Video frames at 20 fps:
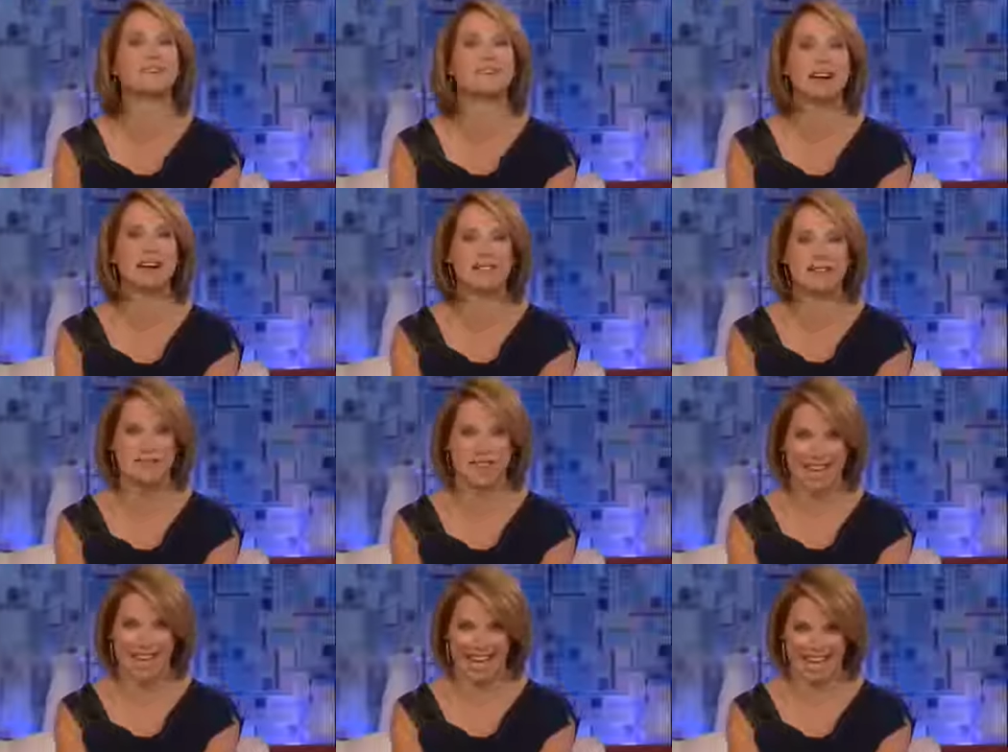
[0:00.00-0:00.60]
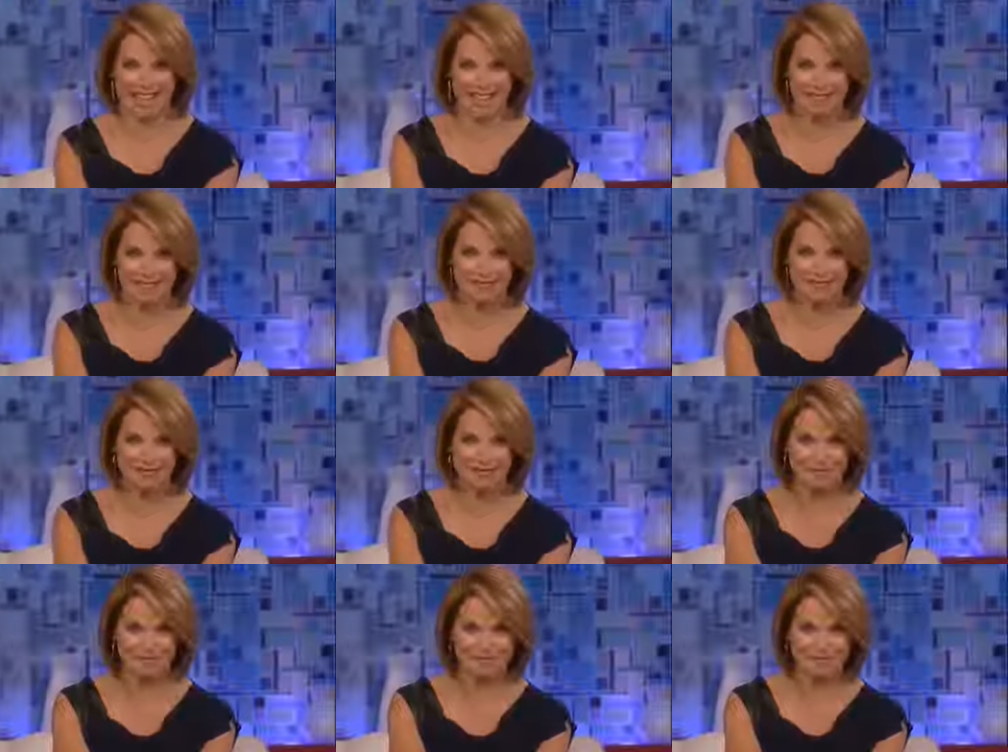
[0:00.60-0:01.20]
we'll be right
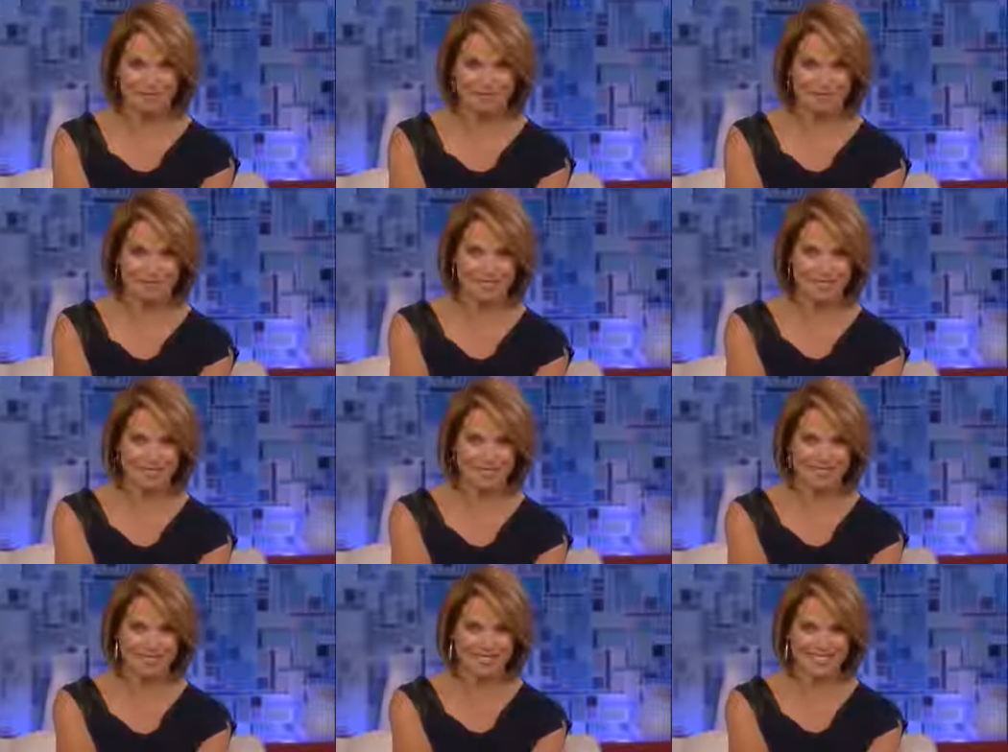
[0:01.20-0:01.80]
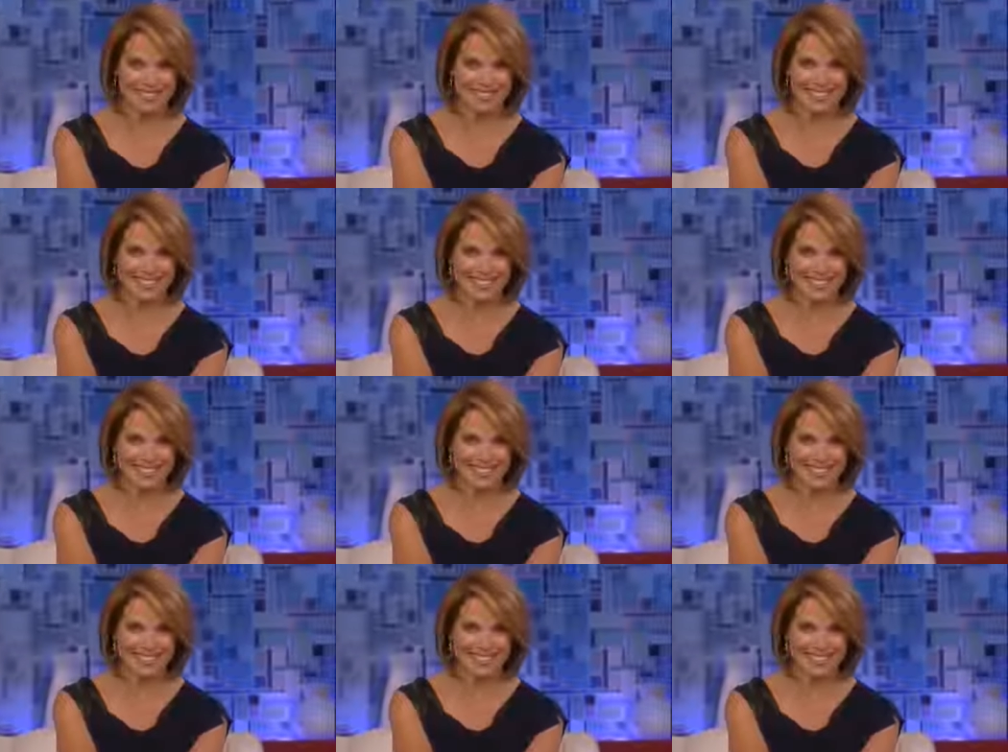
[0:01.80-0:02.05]
back.